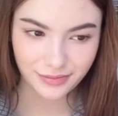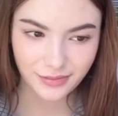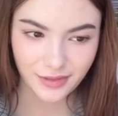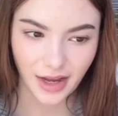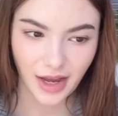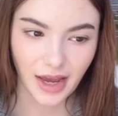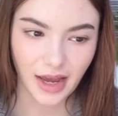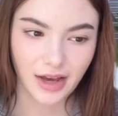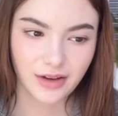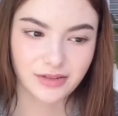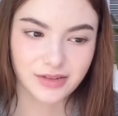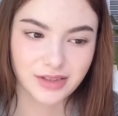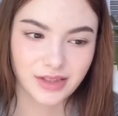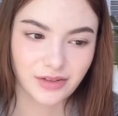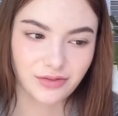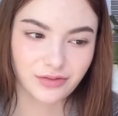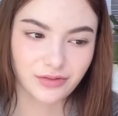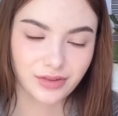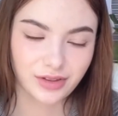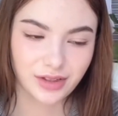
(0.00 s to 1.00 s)
I have
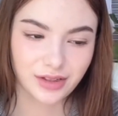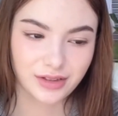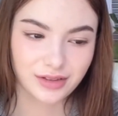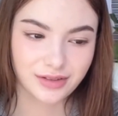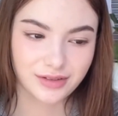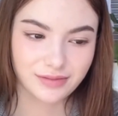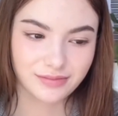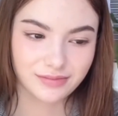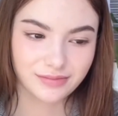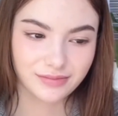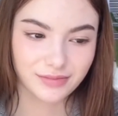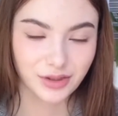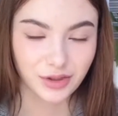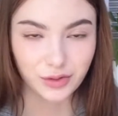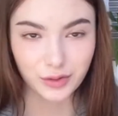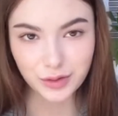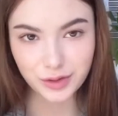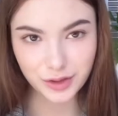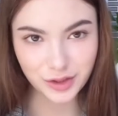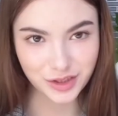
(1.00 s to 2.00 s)
something
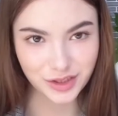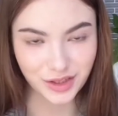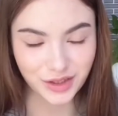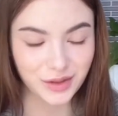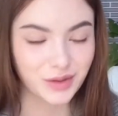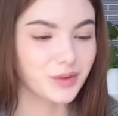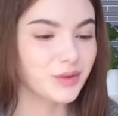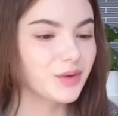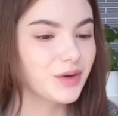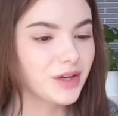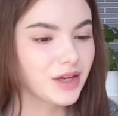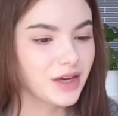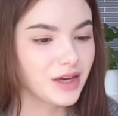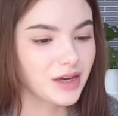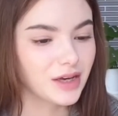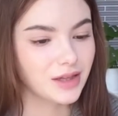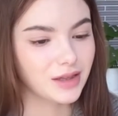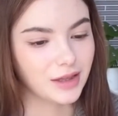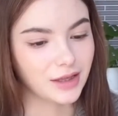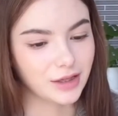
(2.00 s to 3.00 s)
good to tell you.
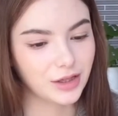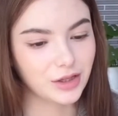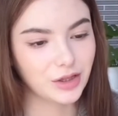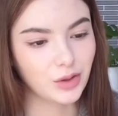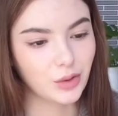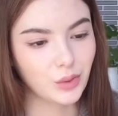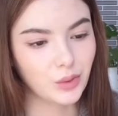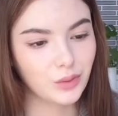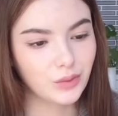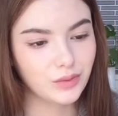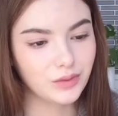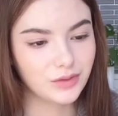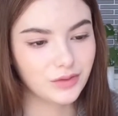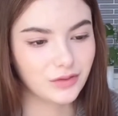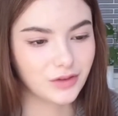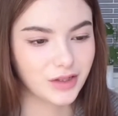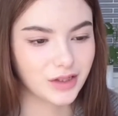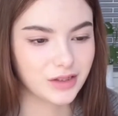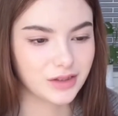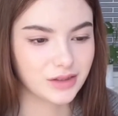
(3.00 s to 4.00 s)
Like, you know,
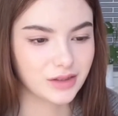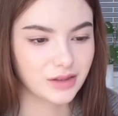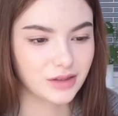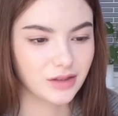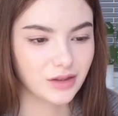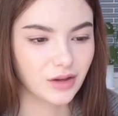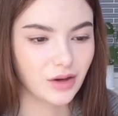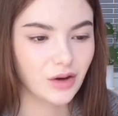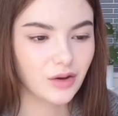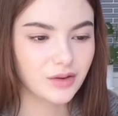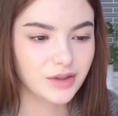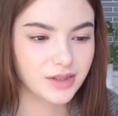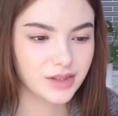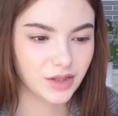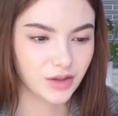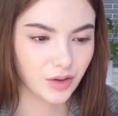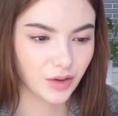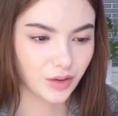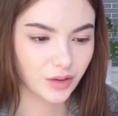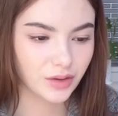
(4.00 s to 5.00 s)
there's a
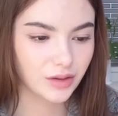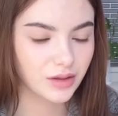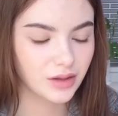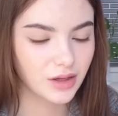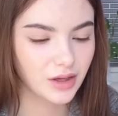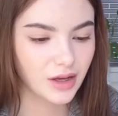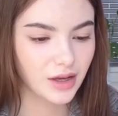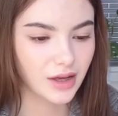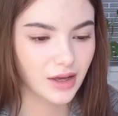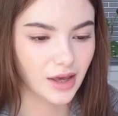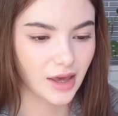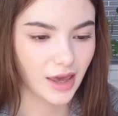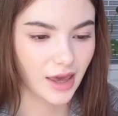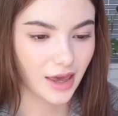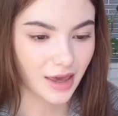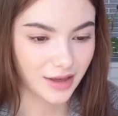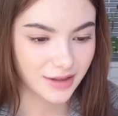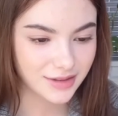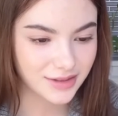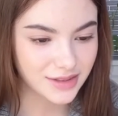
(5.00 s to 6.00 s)
cholesterol,
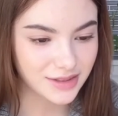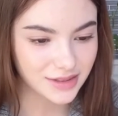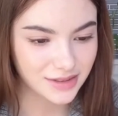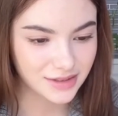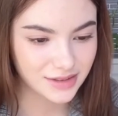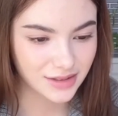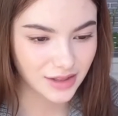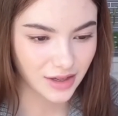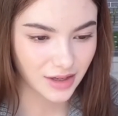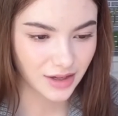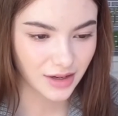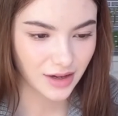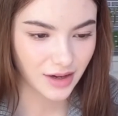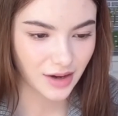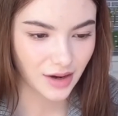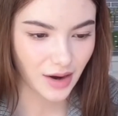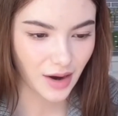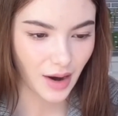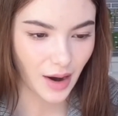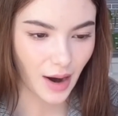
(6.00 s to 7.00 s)
and
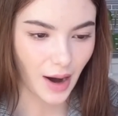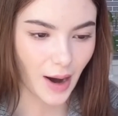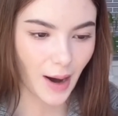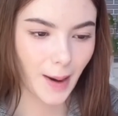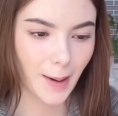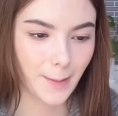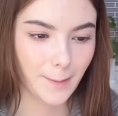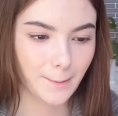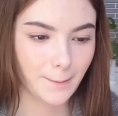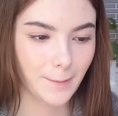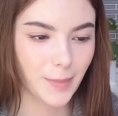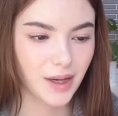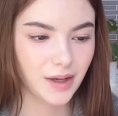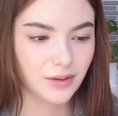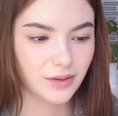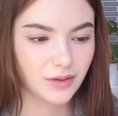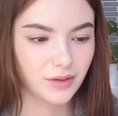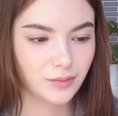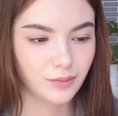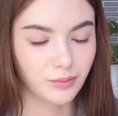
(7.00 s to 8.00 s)
I'm
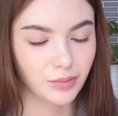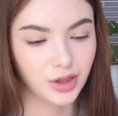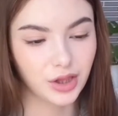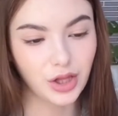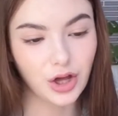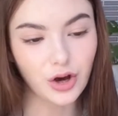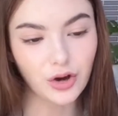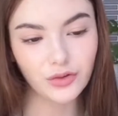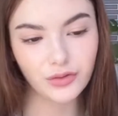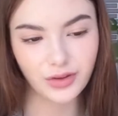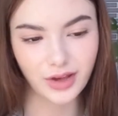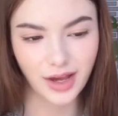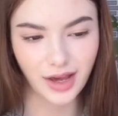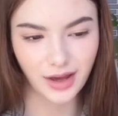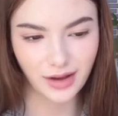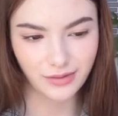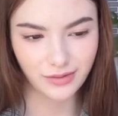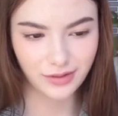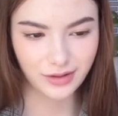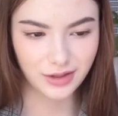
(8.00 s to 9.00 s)
below the
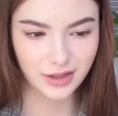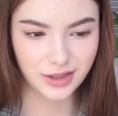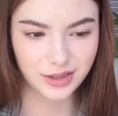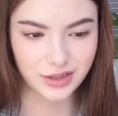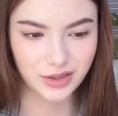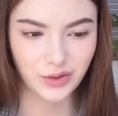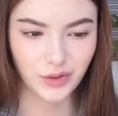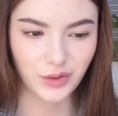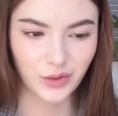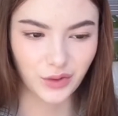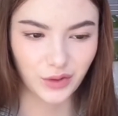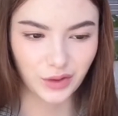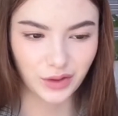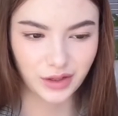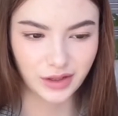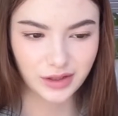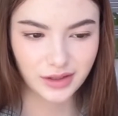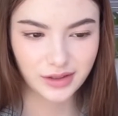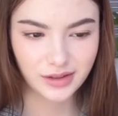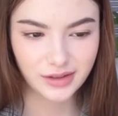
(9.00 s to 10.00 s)
average on
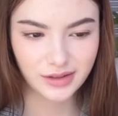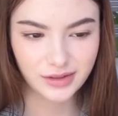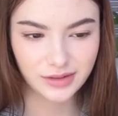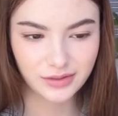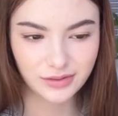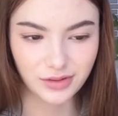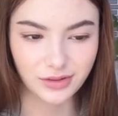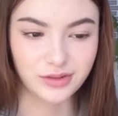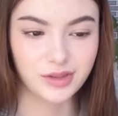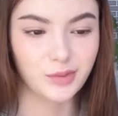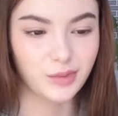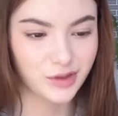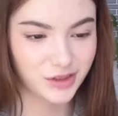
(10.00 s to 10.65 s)
50%,